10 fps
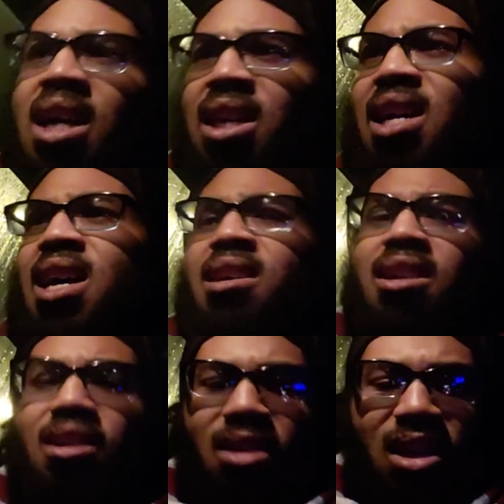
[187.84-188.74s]
Yeah,
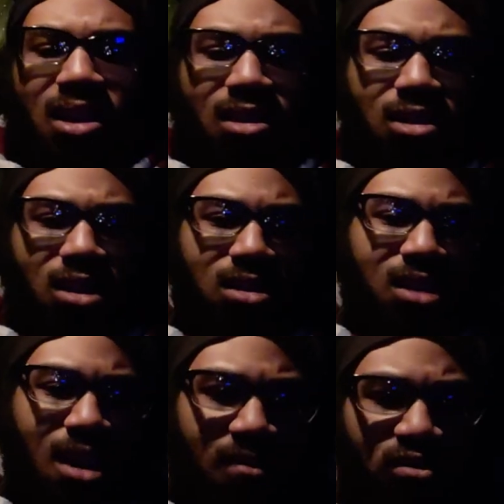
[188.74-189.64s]
no, he's
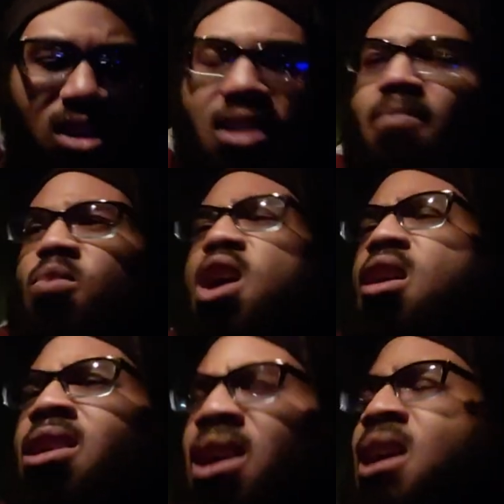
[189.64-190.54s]
definitely.
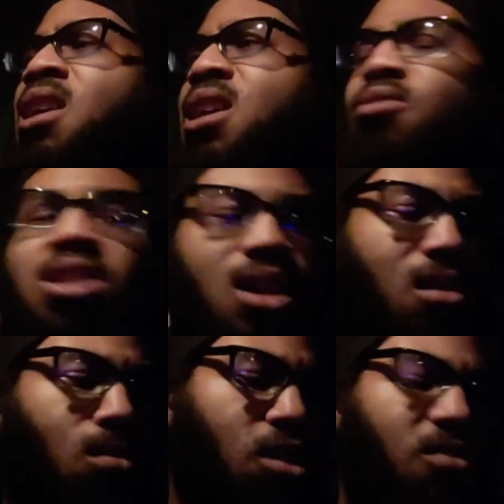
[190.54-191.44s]
It was a
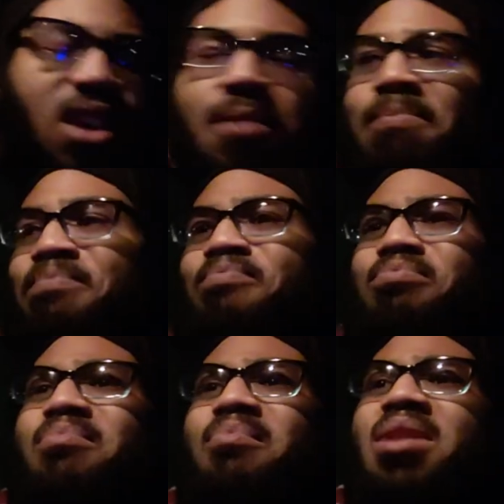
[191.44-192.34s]
good movie.
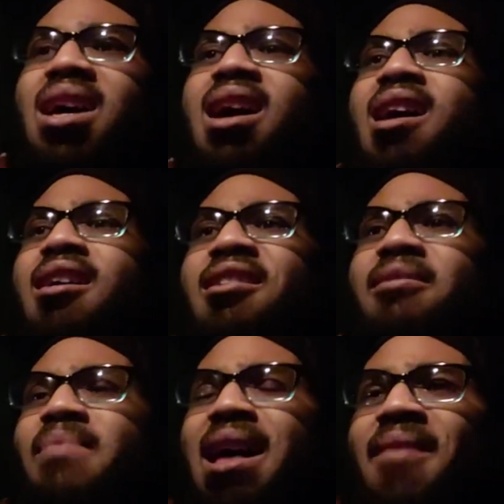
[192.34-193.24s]
I
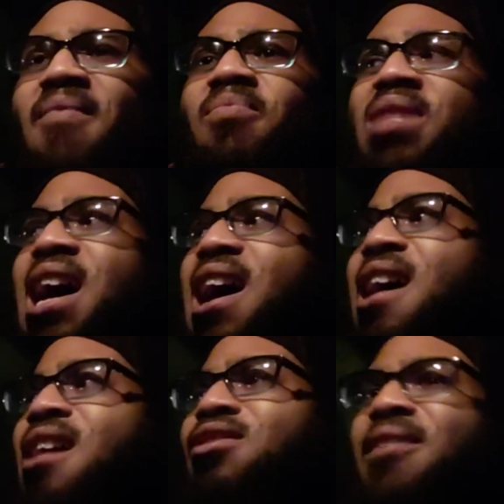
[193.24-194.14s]

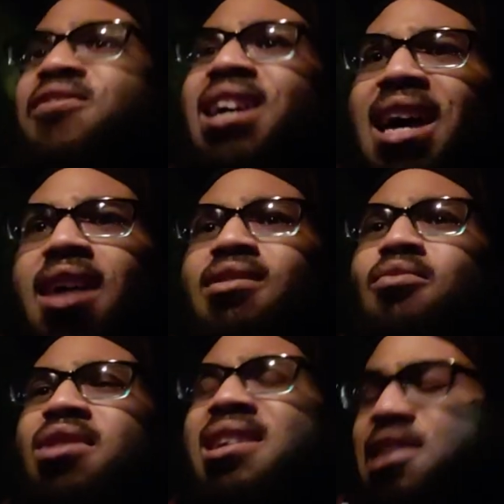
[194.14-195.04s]
don't know. I feel like
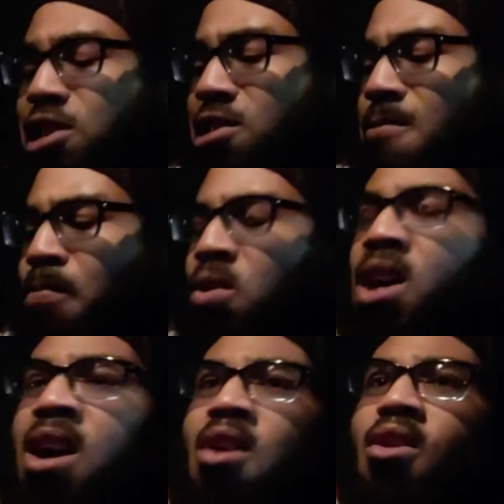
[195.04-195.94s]
everyone is
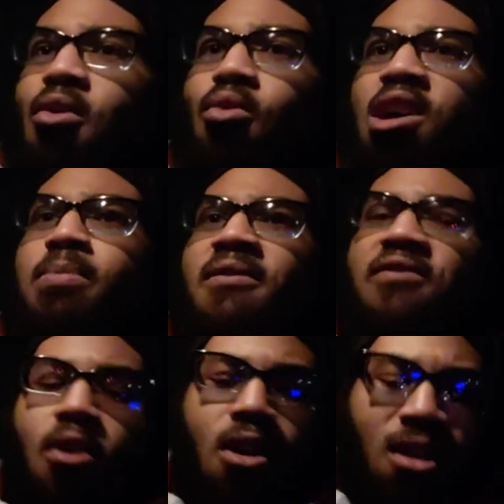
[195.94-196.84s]
well
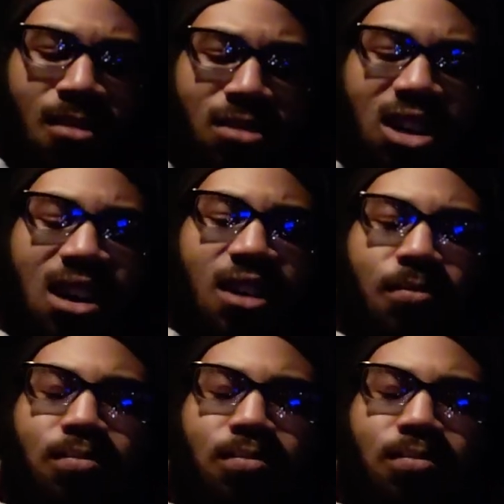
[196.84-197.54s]
performed. Like,